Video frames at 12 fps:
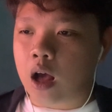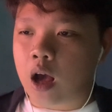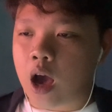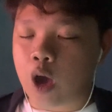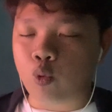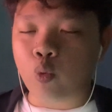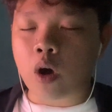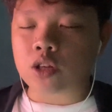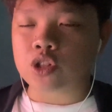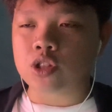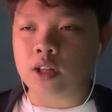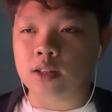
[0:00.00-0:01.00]
I
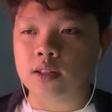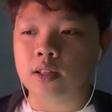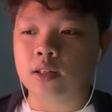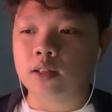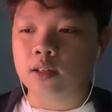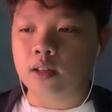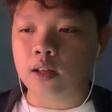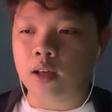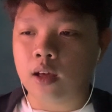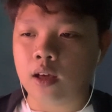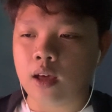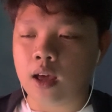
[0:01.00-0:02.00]
watched it,
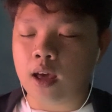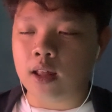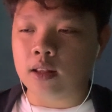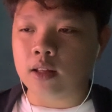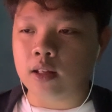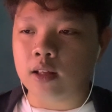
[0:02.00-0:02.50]
and